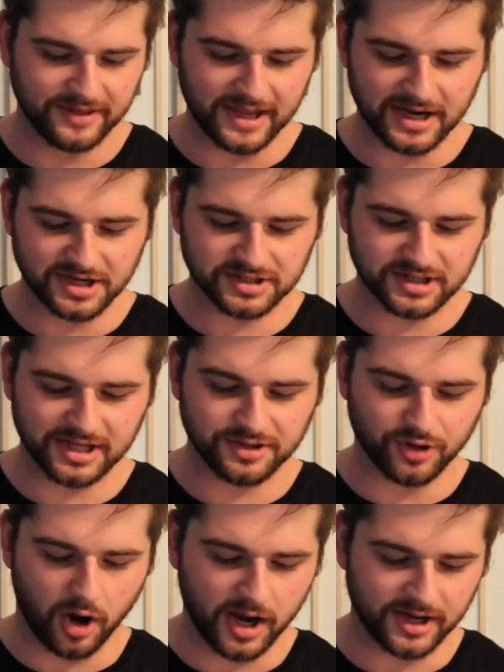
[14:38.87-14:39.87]
They actually
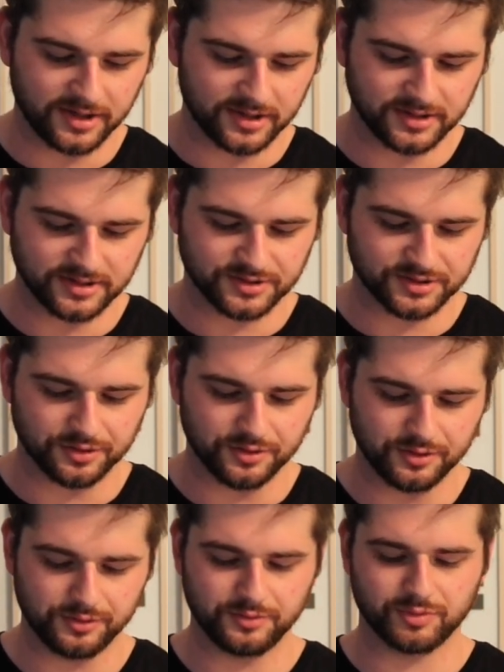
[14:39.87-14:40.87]
guided
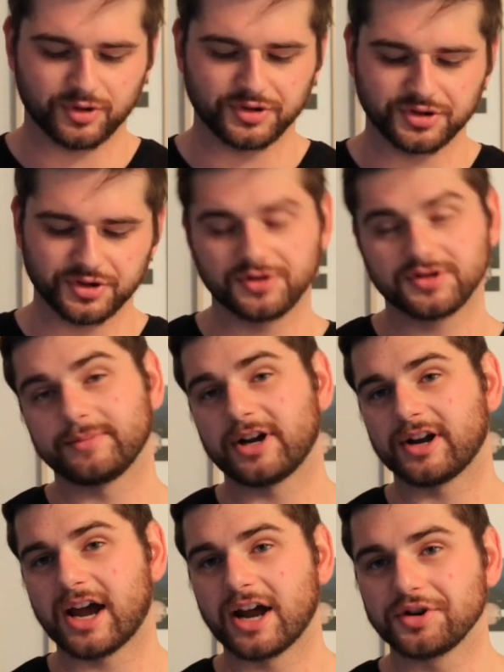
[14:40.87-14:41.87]
to produce
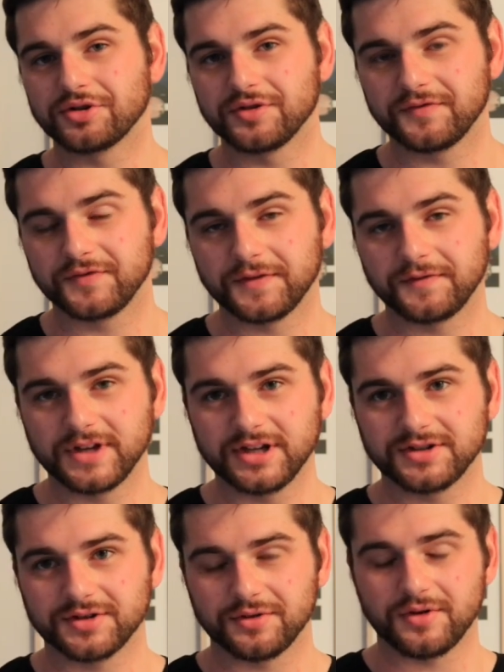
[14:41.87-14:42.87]
about
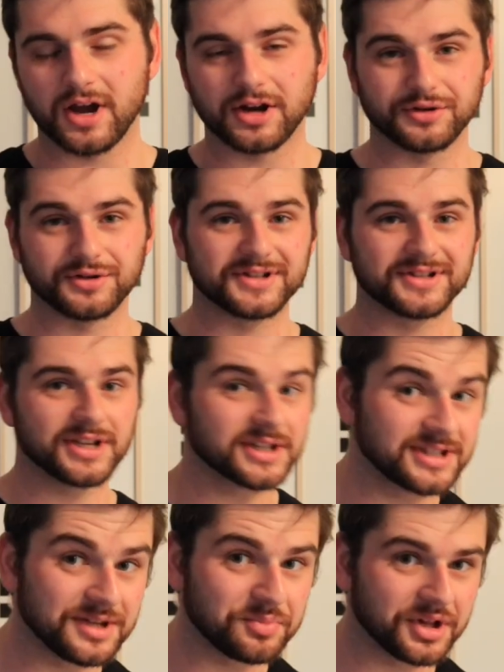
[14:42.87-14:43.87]
$150 to
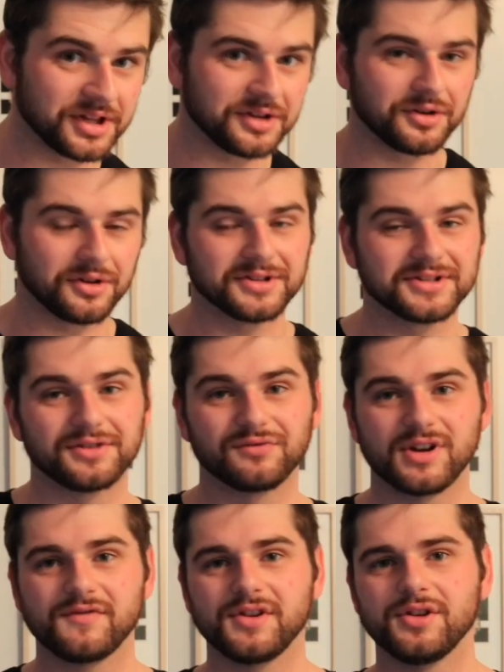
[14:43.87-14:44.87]
$160 billion
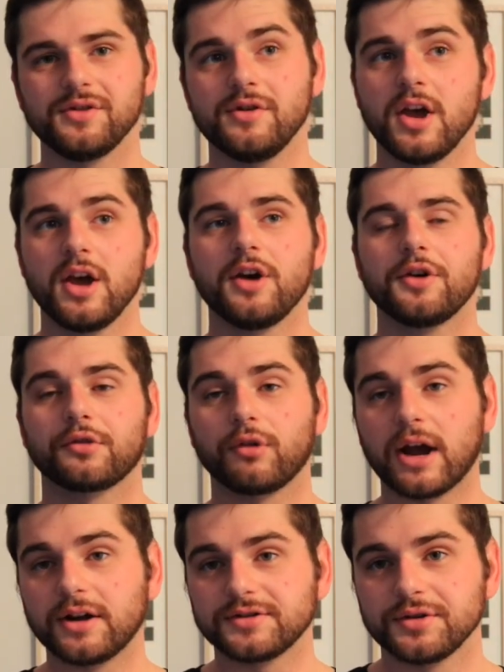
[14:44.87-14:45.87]
in revenue
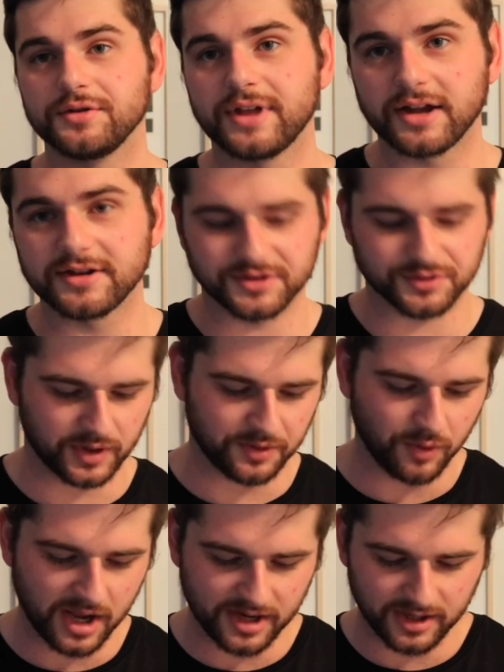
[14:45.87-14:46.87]
throughout
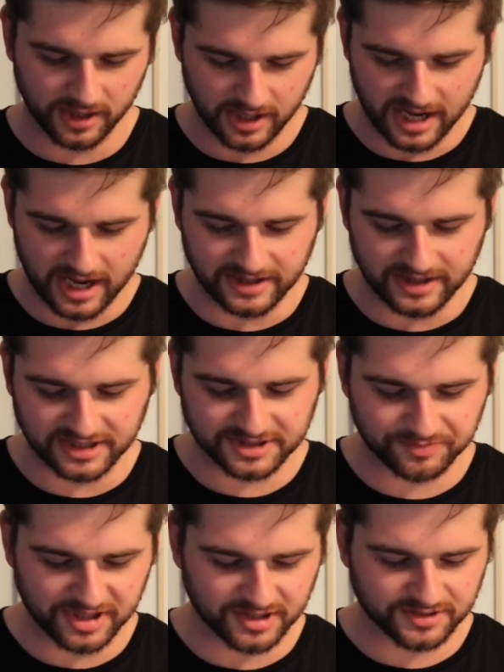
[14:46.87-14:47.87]
2021. And they
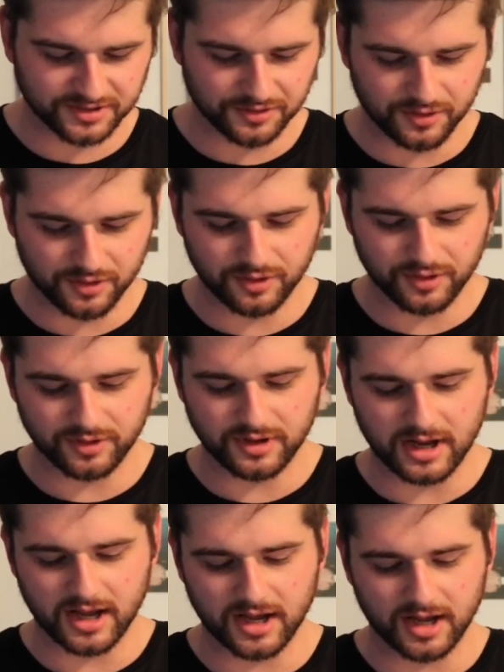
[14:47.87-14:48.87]
expect to
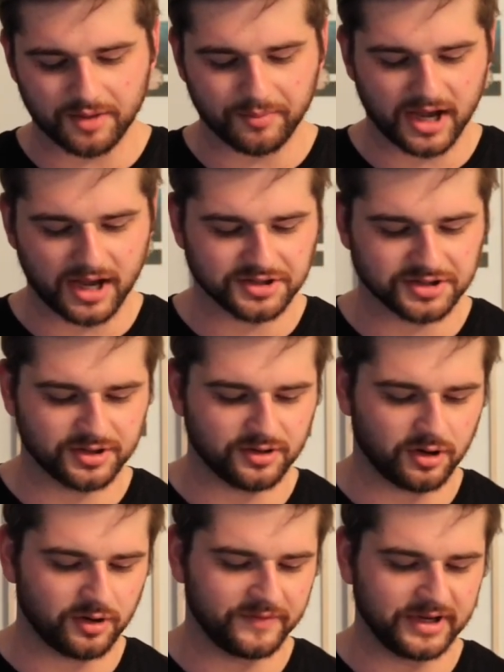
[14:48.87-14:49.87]
earn a
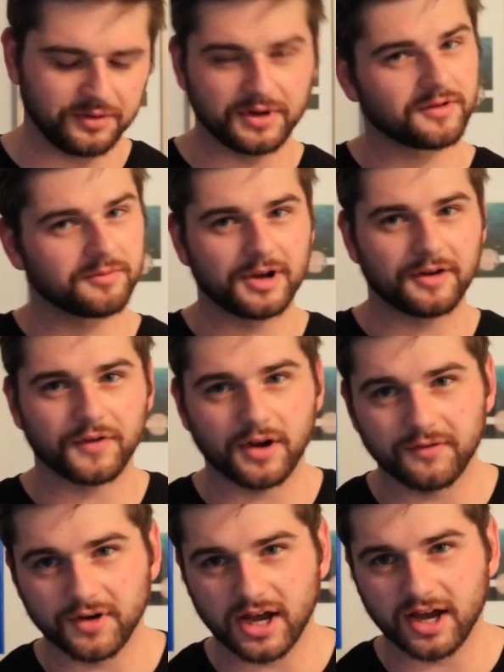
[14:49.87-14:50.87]
margin of anywhere from about
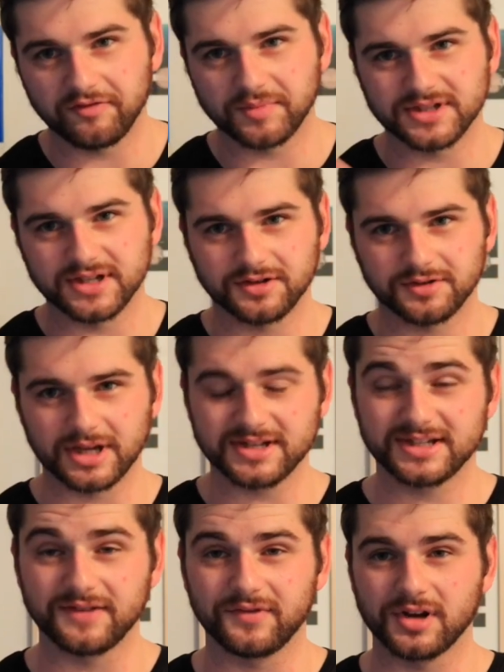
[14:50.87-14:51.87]
5.5% to about
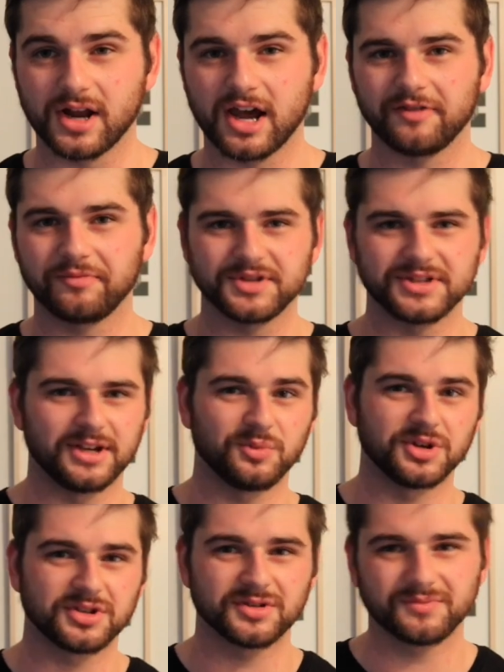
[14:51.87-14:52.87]

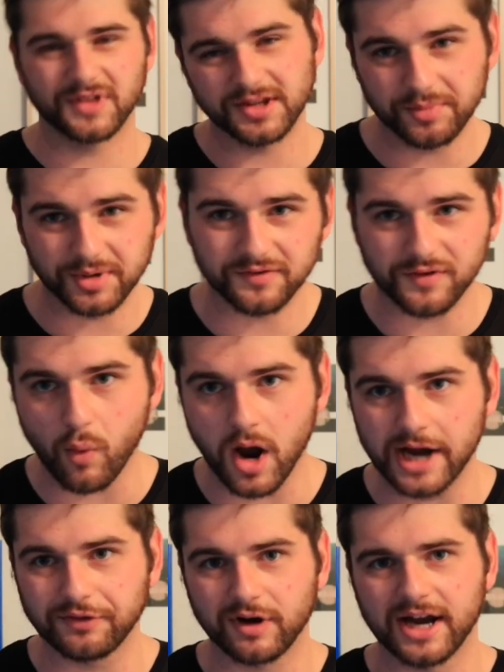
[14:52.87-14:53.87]
7.5%, which is a bit of a
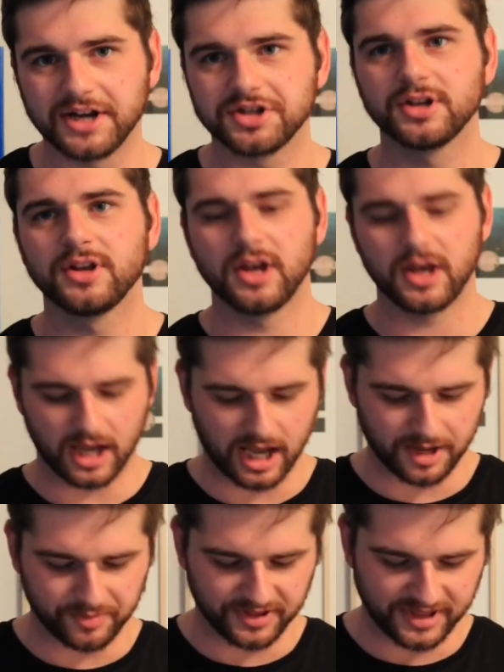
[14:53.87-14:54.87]
wide range,
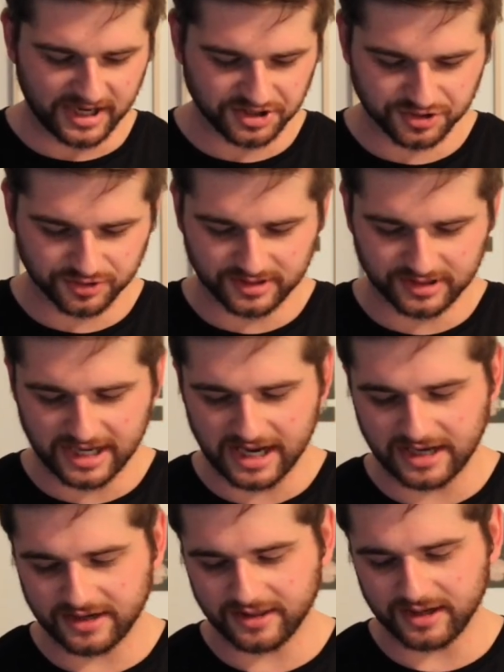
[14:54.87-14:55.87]
but that should
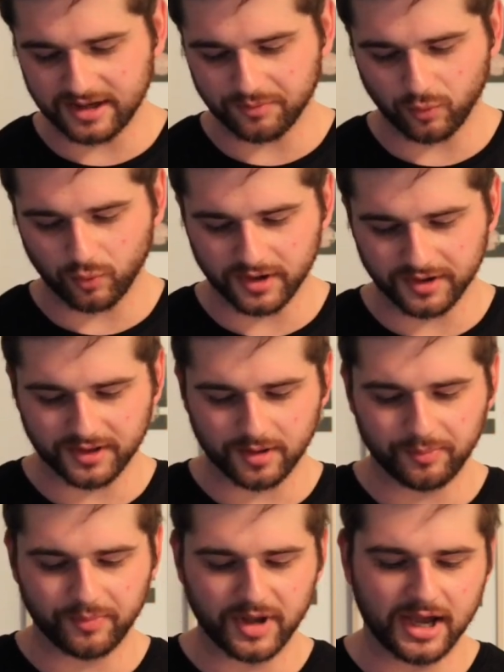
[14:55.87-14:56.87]
land them with
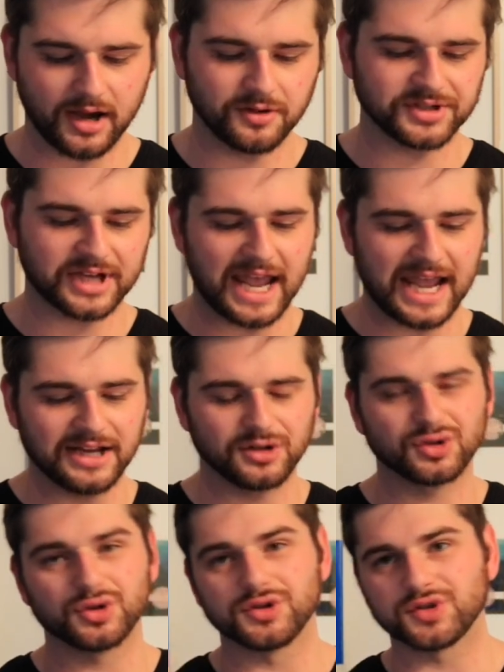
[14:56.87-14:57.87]
about
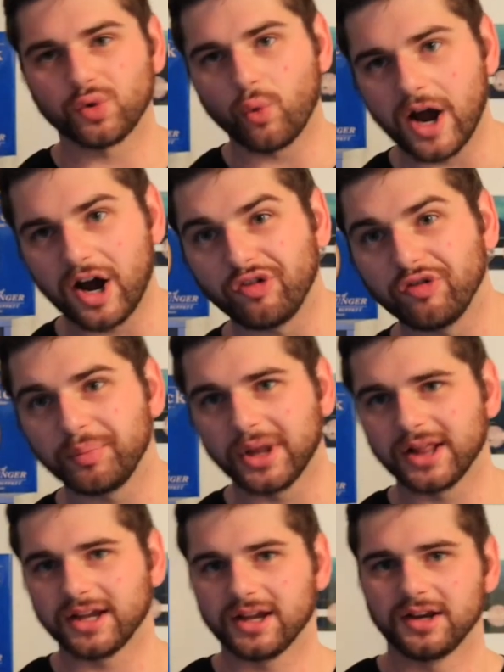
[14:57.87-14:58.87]
8 to 12
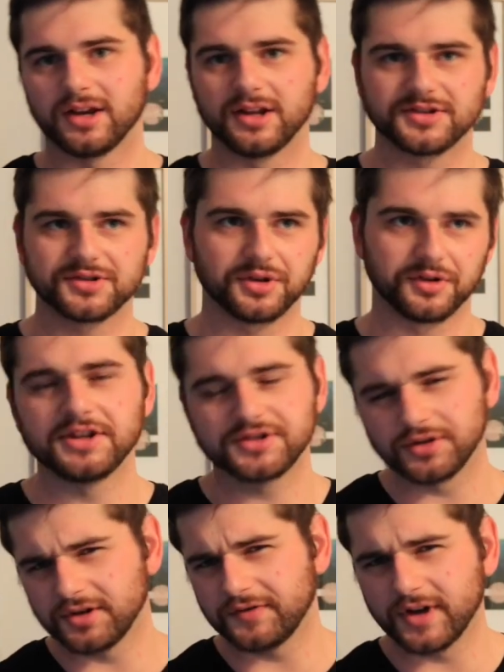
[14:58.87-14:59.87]
billion in
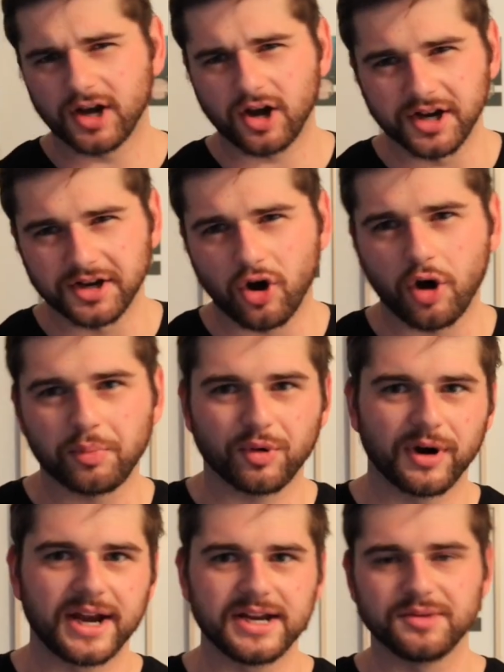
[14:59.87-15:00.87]
sort of an
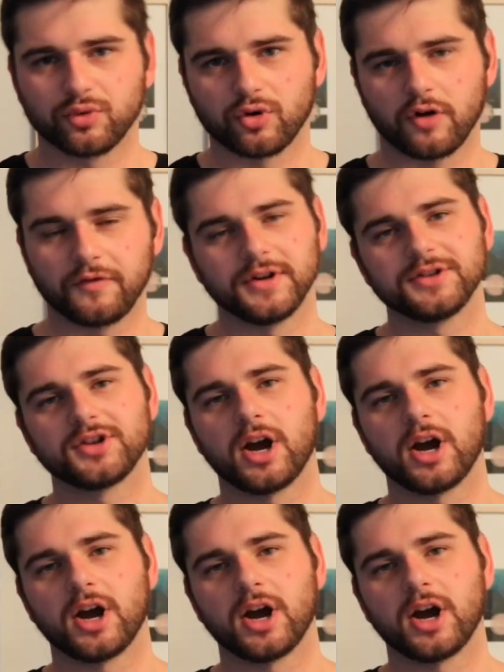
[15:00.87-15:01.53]
operating profit